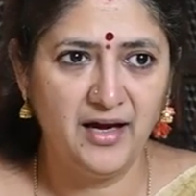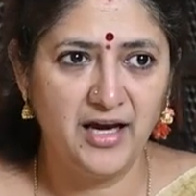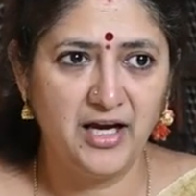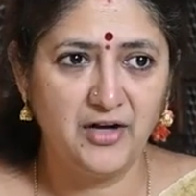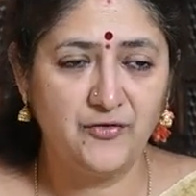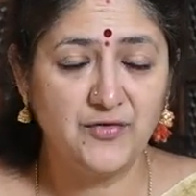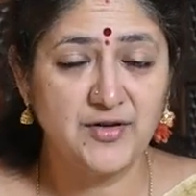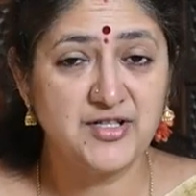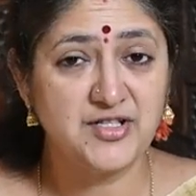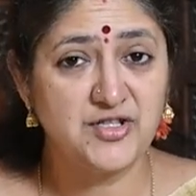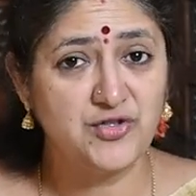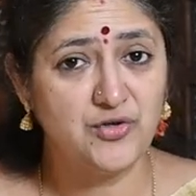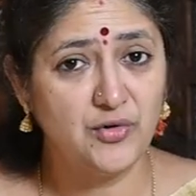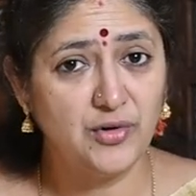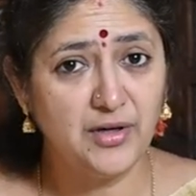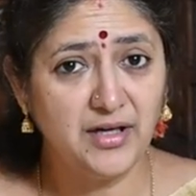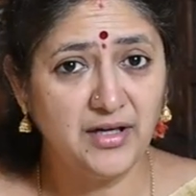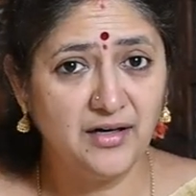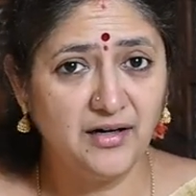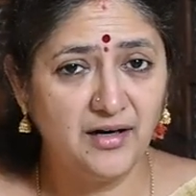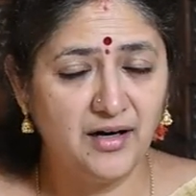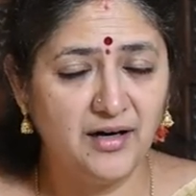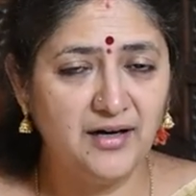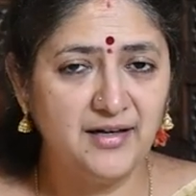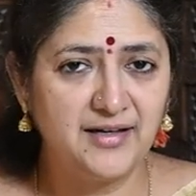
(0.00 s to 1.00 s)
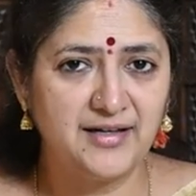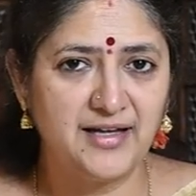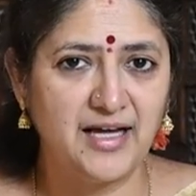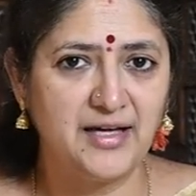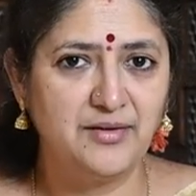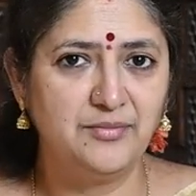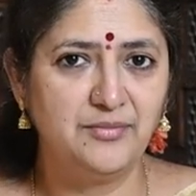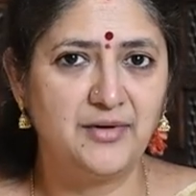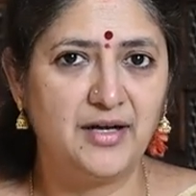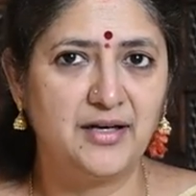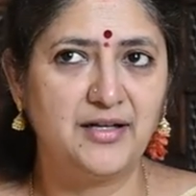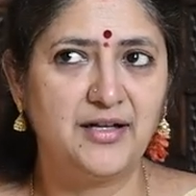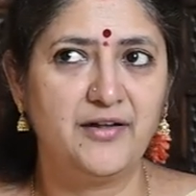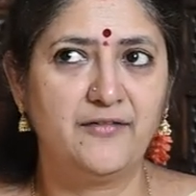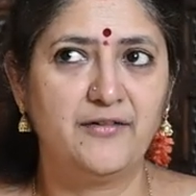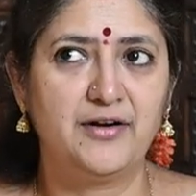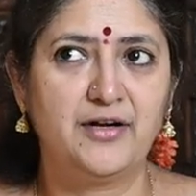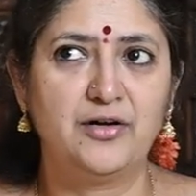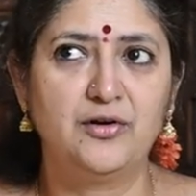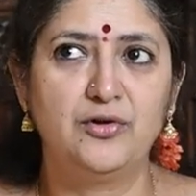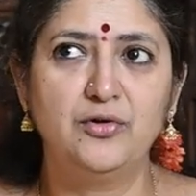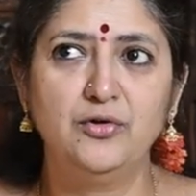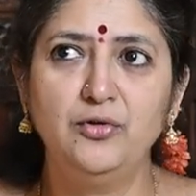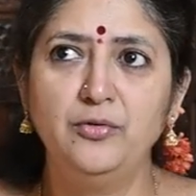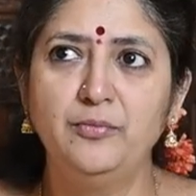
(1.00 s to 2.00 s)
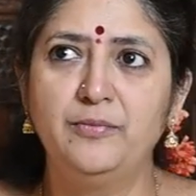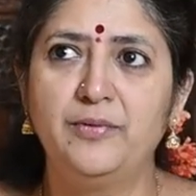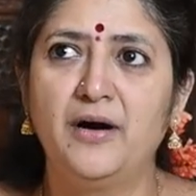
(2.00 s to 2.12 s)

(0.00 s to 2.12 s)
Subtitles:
It was during her time that there were two